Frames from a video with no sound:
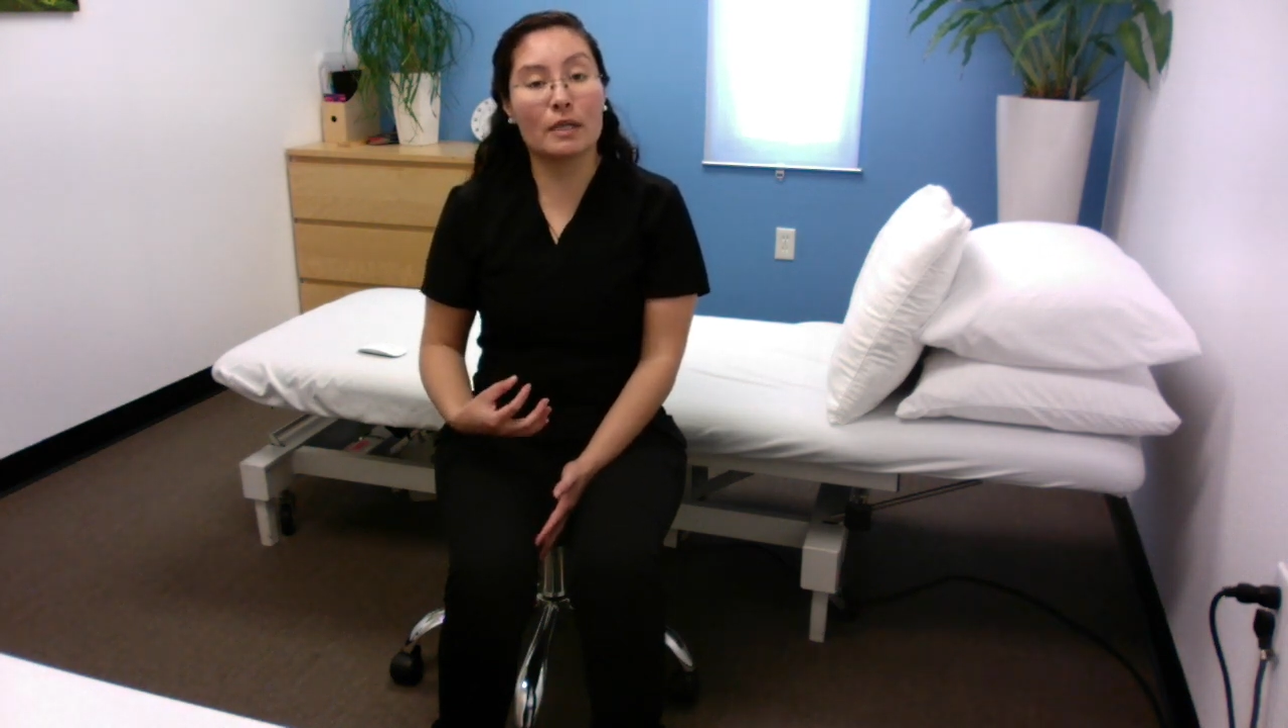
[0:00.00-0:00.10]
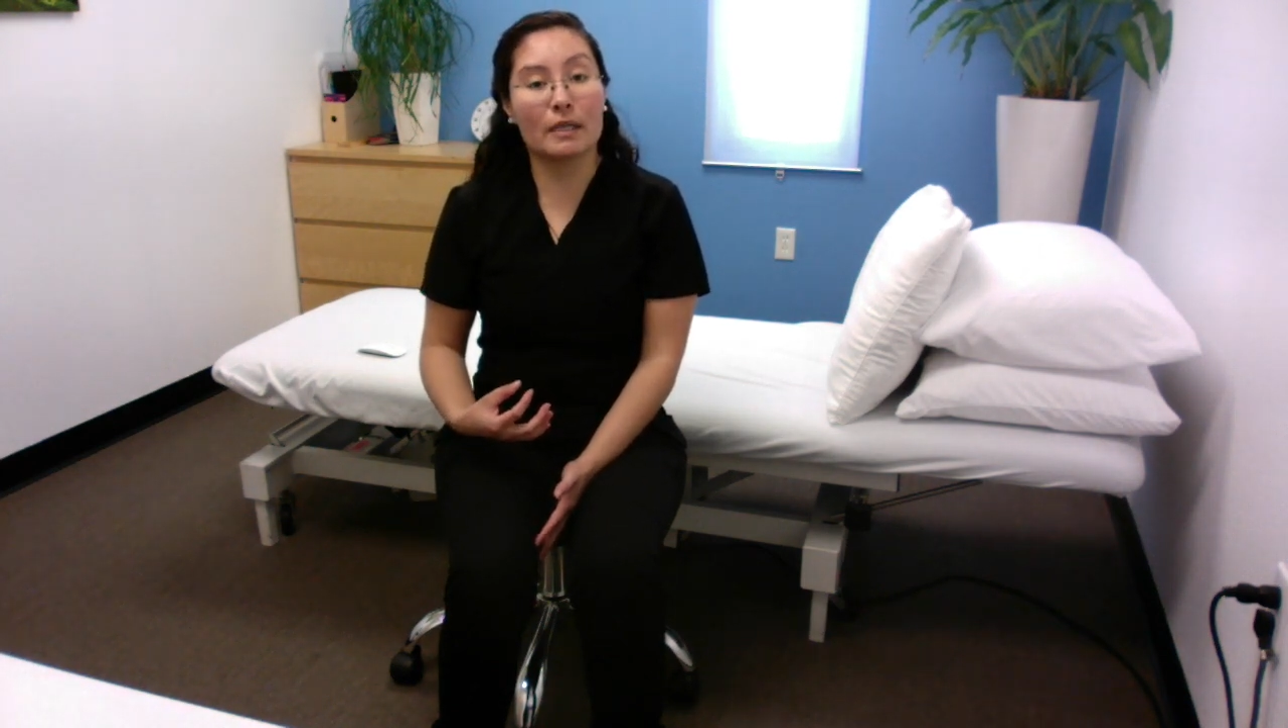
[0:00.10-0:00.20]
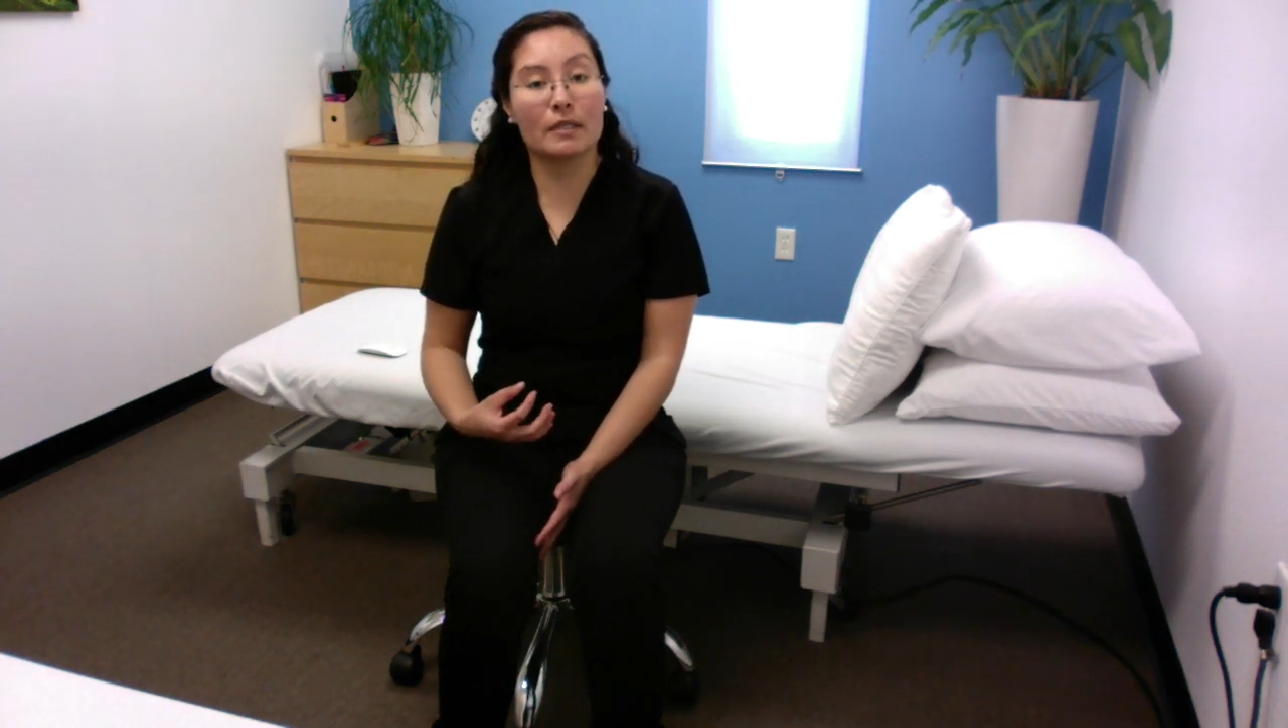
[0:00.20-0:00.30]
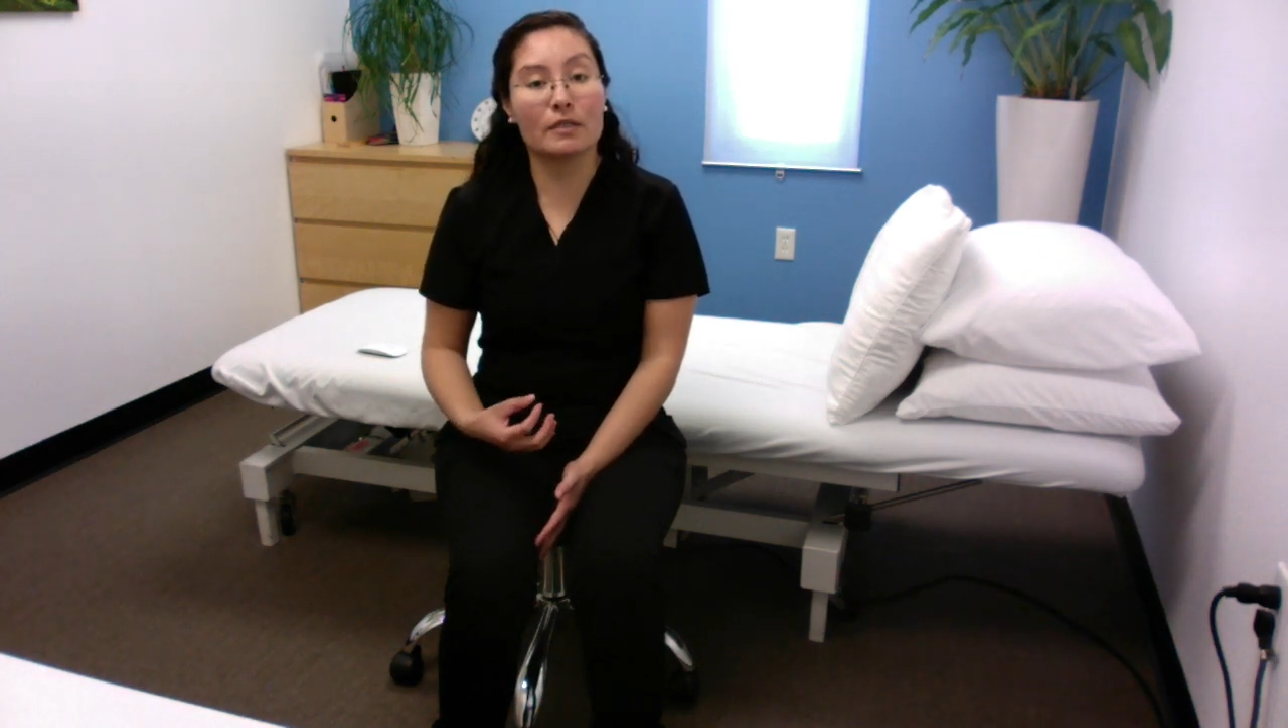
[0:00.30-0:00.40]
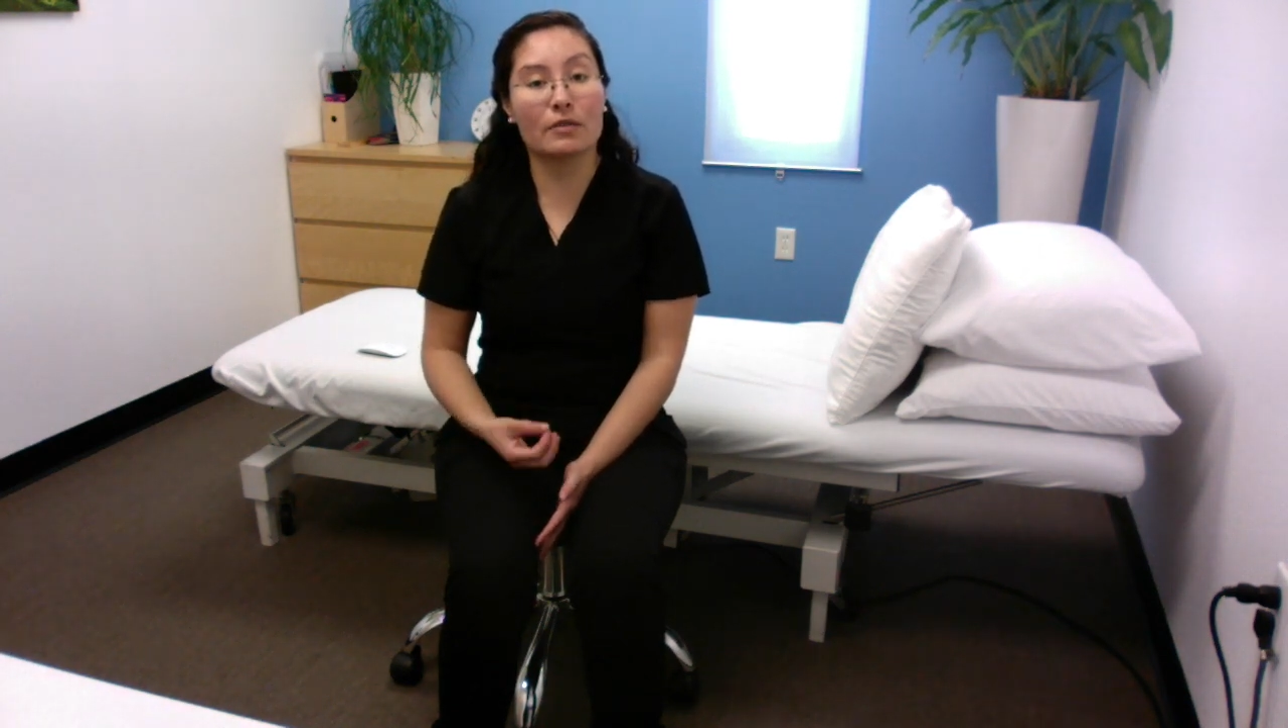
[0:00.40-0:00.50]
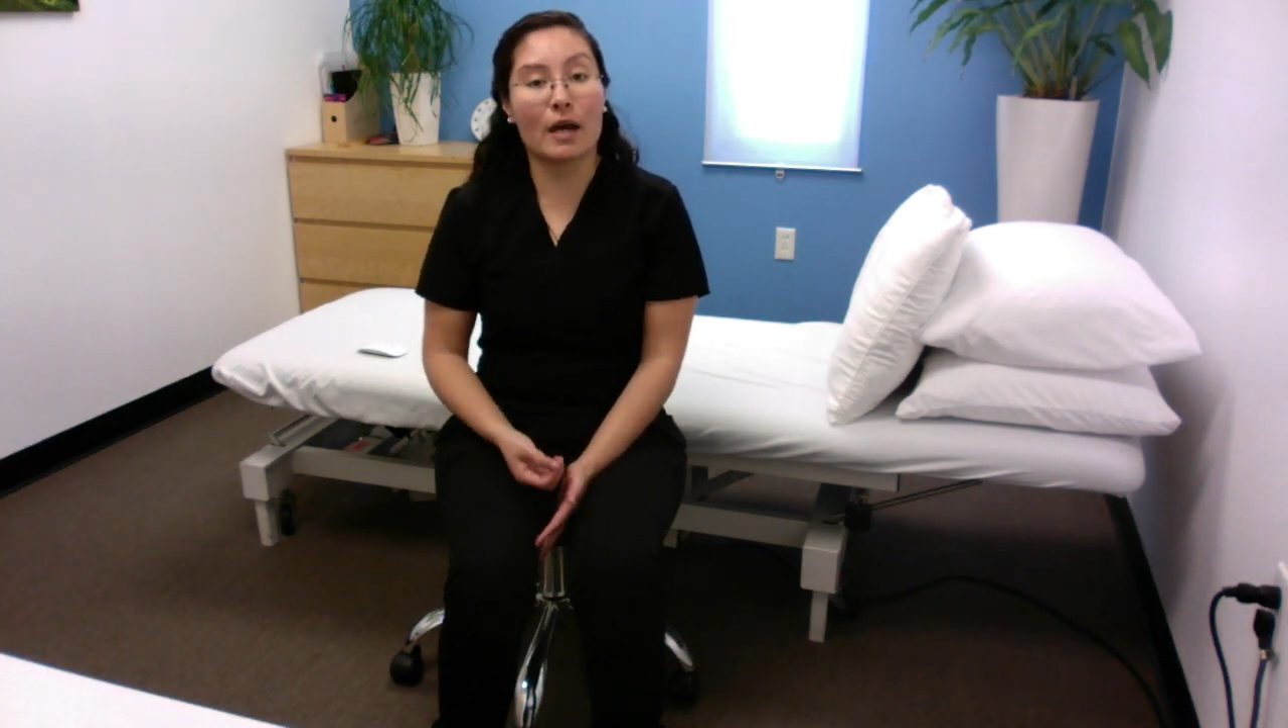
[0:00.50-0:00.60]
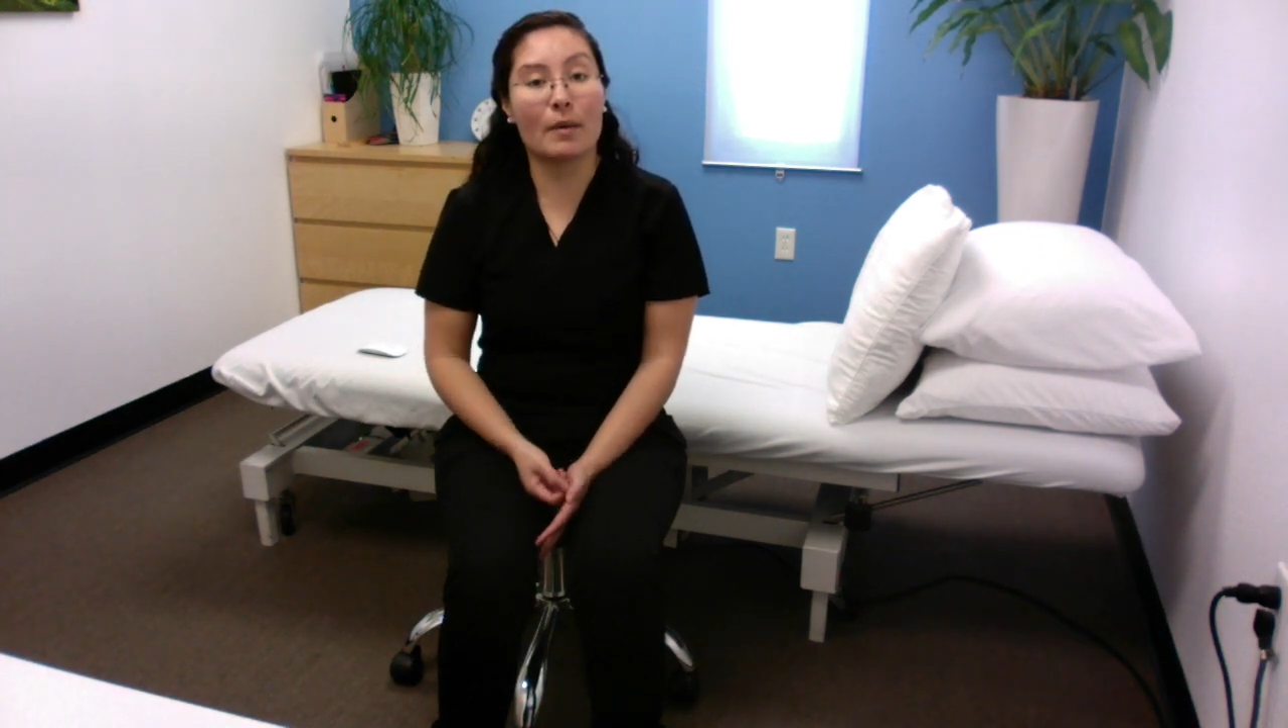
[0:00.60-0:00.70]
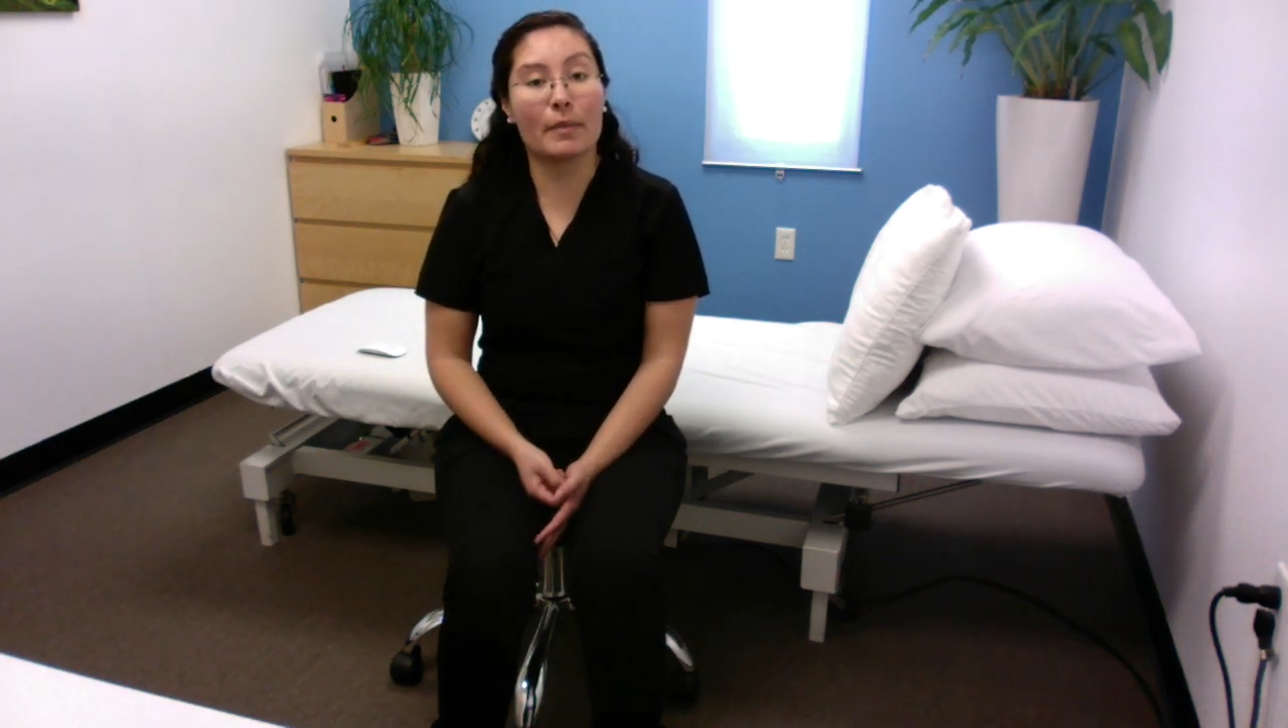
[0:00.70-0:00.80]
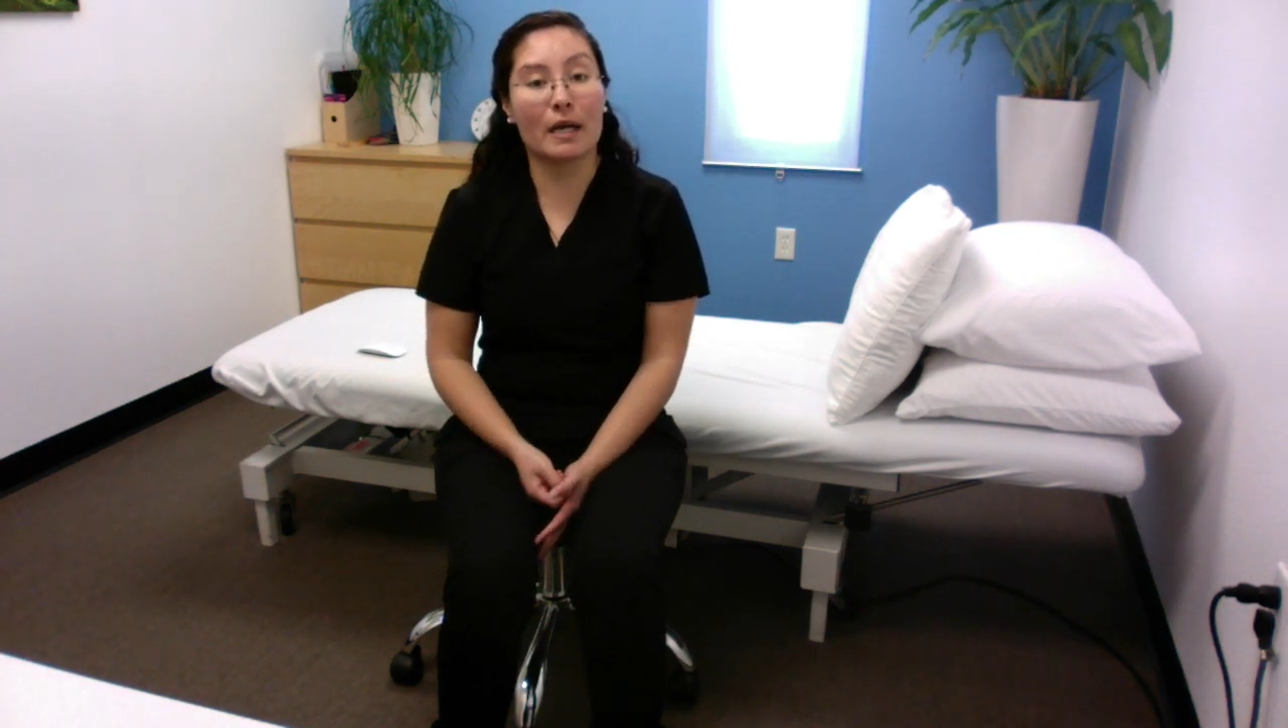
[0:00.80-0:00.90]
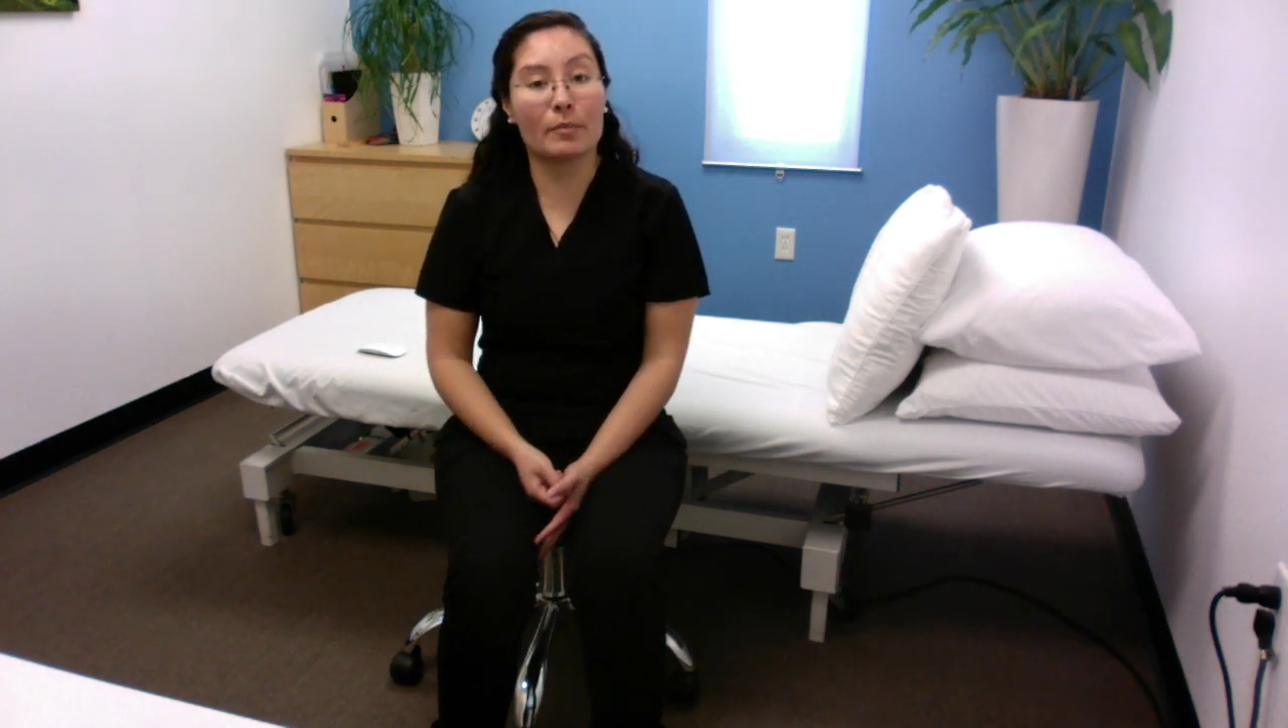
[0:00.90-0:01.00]
into
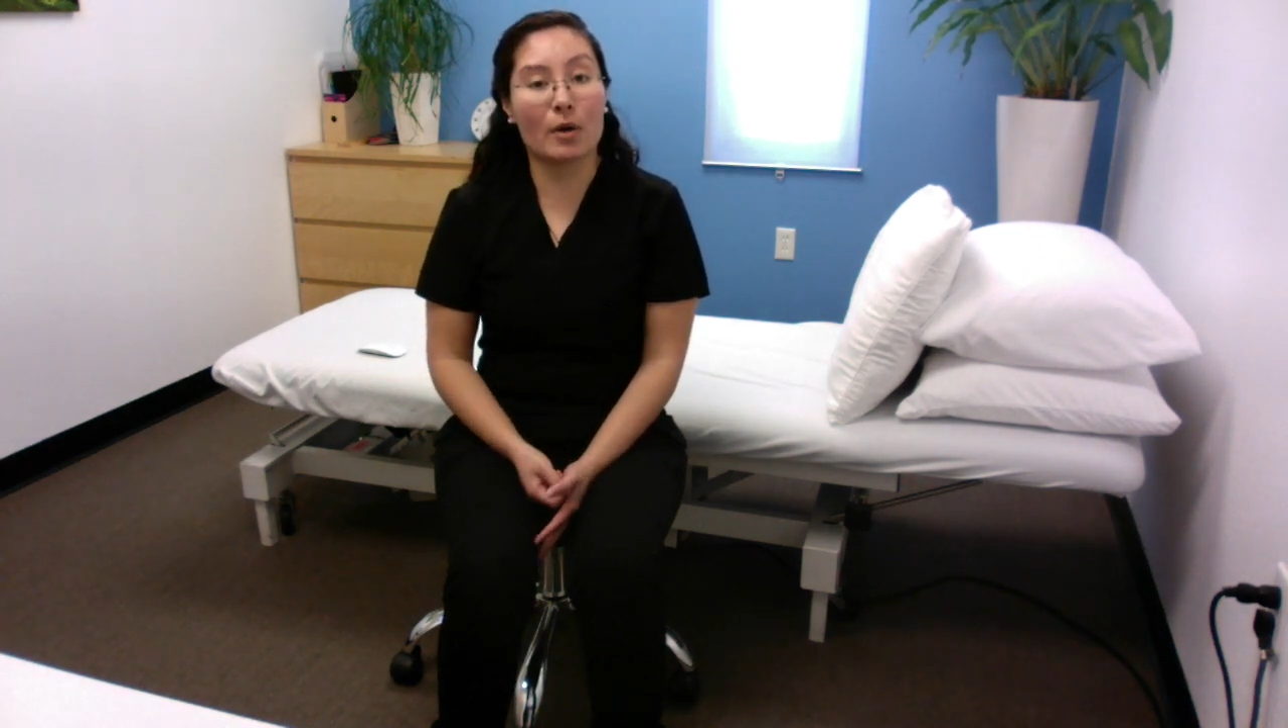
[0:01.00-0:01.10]
that bad